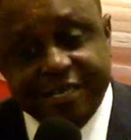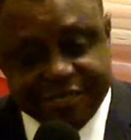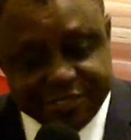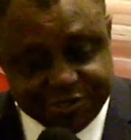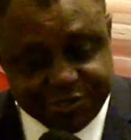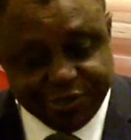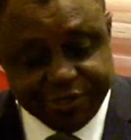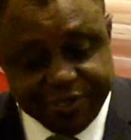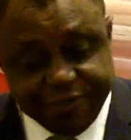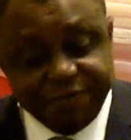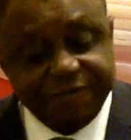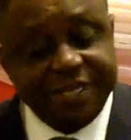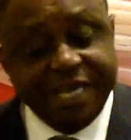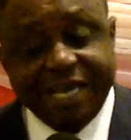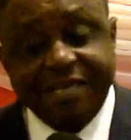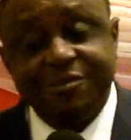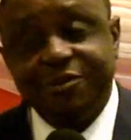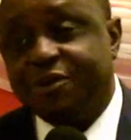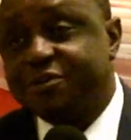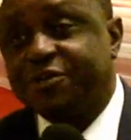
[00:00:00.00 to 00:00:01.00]
So if they
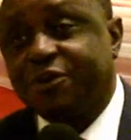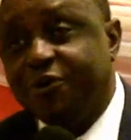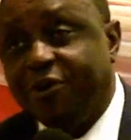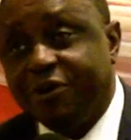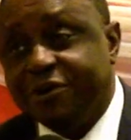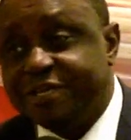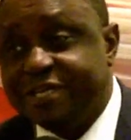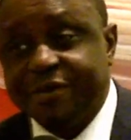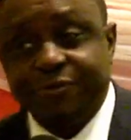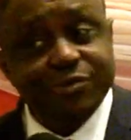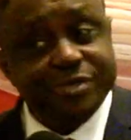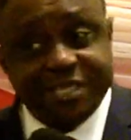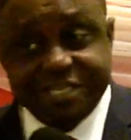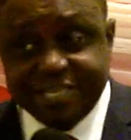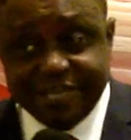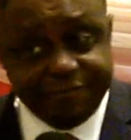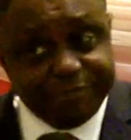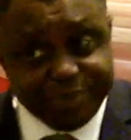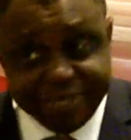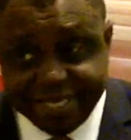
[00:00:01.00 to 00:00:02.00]
had not gone, there wouldn't
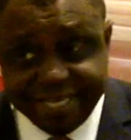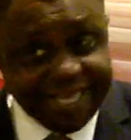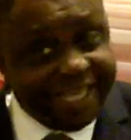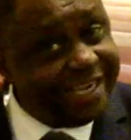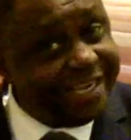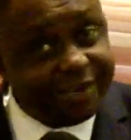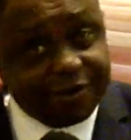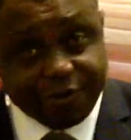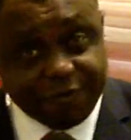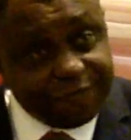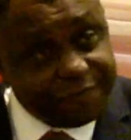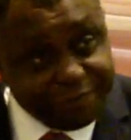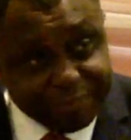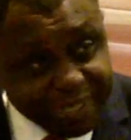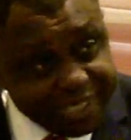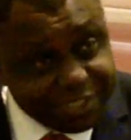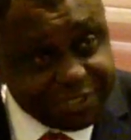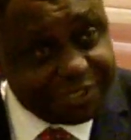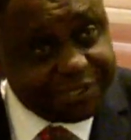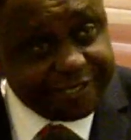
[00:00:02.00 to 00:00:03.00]
have been any
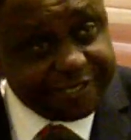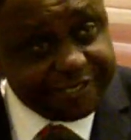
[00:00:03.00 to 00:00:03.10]
confirmation.